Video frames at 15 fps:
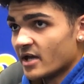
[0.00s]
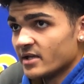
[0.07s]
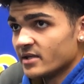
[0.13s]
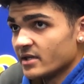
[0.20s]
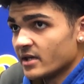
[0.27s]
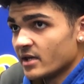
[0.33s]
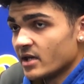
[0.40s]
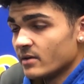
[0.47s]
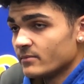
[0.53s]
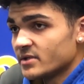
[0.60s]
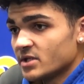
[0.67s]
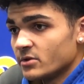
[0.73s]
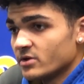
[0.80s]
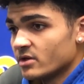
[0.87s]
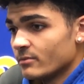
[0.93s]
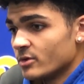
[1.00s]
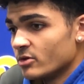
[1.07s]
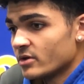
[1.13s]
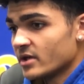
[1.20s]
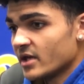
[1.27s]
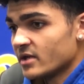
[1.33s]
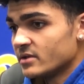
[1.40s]
not in the game, still
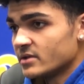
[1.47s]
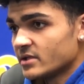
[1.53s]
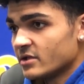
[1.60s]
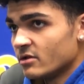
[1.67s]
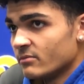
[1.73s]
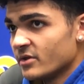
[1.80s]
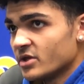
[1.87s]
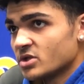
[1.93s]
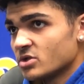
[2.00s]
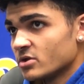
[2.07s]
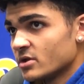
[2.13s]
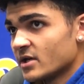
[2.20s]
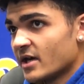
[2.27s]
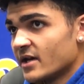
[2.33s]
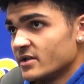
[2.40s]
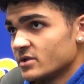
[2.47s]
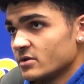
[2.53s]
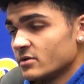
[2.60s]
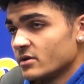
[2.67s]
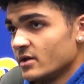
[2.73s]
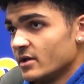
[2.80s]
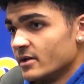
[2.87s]
communicating, still make sure guys
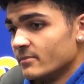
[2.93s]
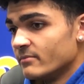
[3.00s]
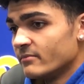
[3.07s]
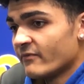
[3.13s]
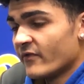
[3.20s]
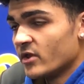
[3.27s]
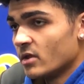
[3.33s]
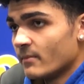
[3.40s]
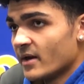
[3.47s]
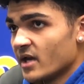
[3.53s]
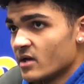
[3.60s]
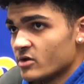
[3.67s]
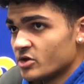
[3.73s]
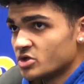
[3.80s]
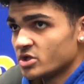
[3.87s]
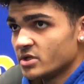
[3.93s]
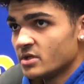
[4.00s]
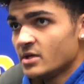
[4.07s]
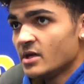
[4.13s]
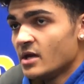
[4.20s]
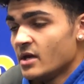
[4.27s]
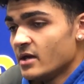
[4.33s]
are um, feeling my energy
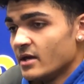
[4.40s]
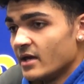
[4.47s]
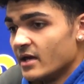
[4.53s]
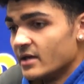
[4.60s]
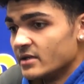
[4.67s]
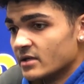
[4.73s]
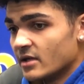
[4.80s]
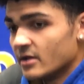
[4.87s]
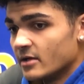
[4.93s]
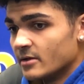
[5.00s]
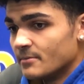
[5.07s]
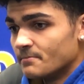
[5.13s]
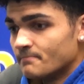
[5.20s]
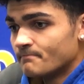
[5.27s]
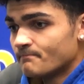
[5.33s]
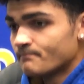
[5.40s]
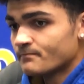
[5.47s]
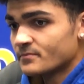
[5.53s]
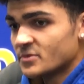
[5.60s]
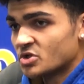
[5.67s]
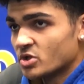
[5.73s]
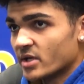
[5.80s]
and um,
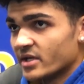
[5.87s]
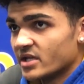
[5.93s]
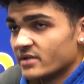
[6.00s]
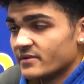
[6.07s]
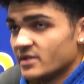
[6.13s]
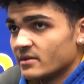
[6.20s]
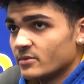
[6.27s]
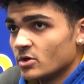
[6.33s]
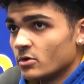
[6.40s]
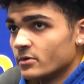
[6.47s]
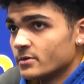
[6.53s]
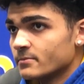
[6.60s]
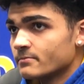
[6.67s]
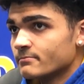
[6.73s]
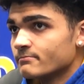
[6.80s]
just trying to get the team going.